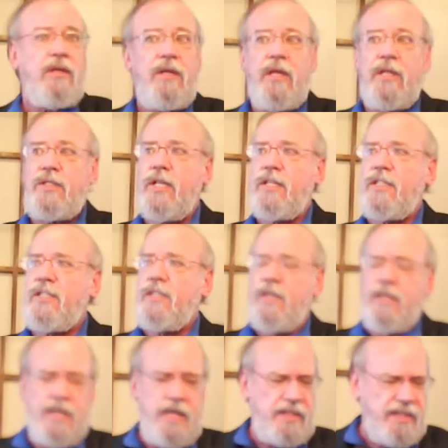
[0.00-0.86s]
It's a
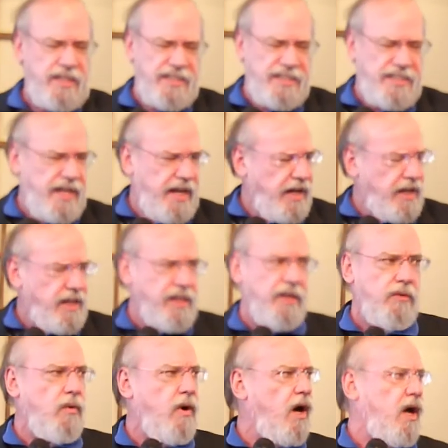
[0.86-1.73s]

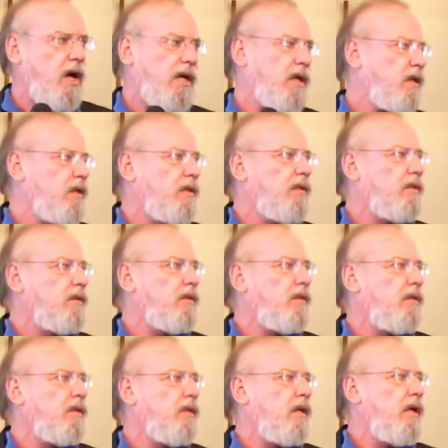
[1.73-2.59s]
daily one.
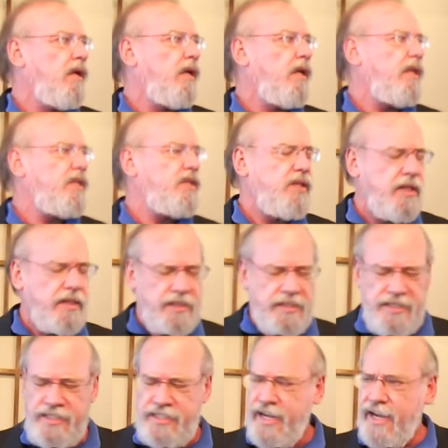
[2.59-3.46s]
It's
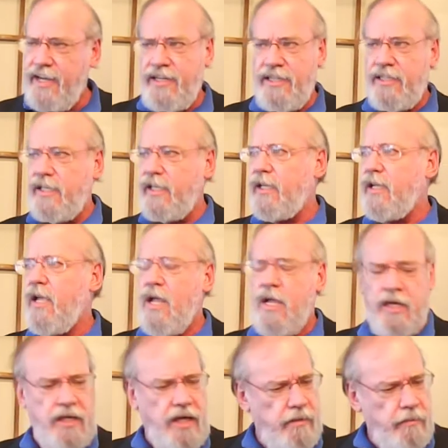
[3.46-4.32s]
a
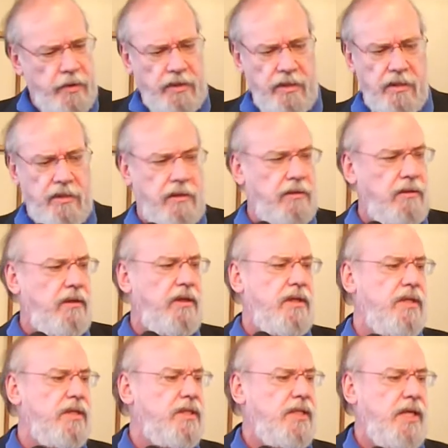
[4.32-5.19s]
daily coming to the
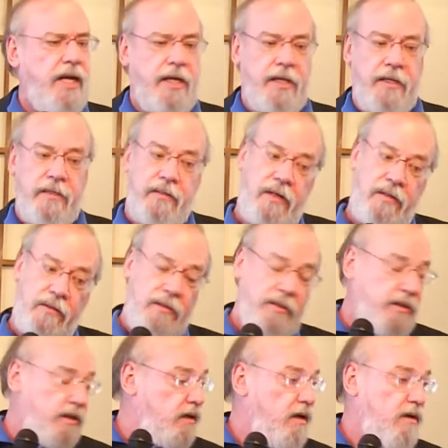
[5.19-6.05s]
Lord and saying,
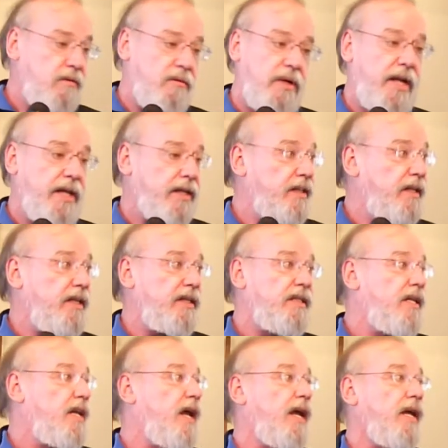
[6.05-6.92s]
Lord, you know what I
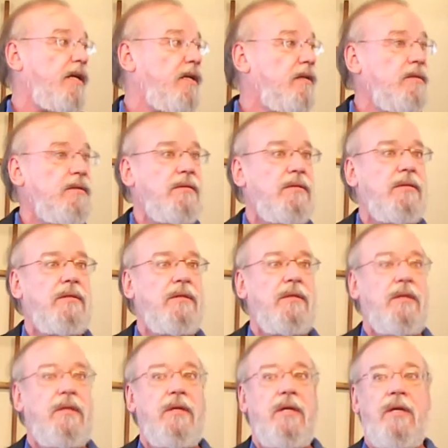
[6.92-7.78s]
need today.
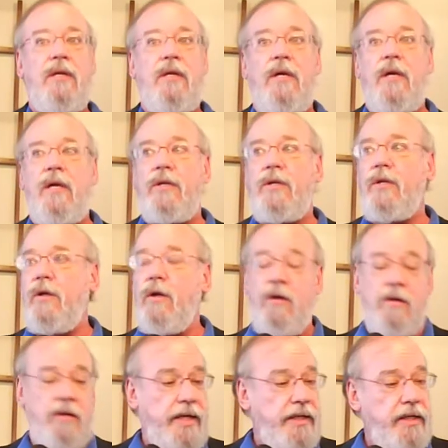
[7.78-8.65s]
You
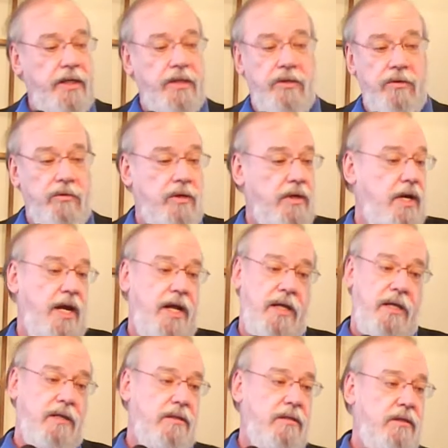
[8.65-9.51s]
know I need you
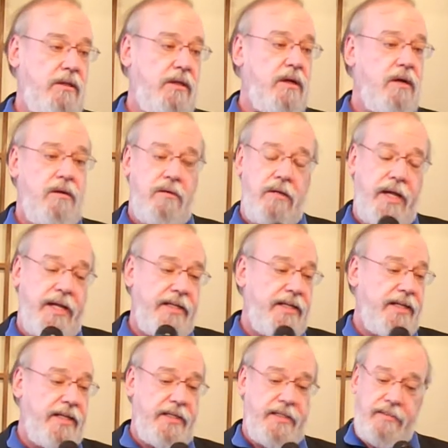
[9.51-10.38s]
today. You know
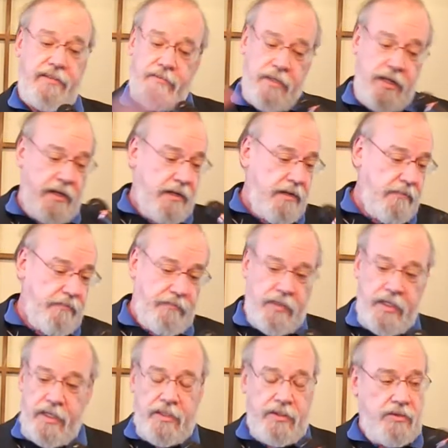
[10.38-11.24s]
I need
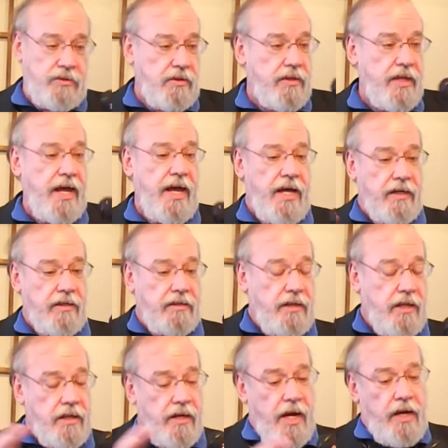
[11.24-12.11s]
this or
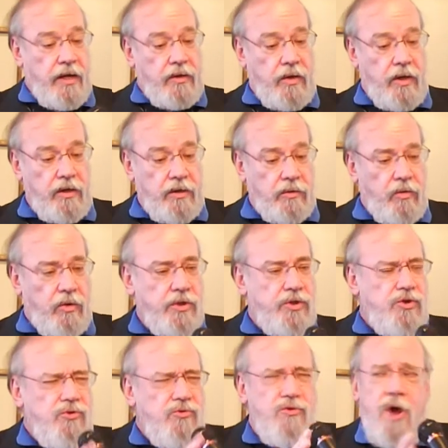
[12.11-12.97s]
that.
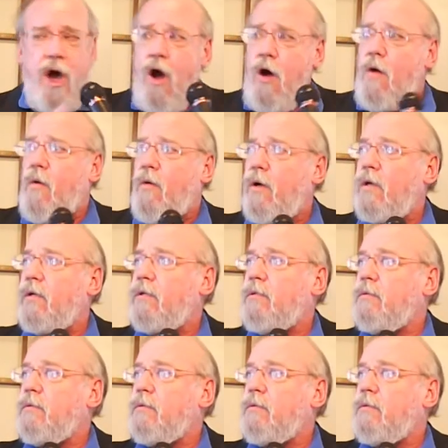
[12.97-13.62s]
Lord, you know.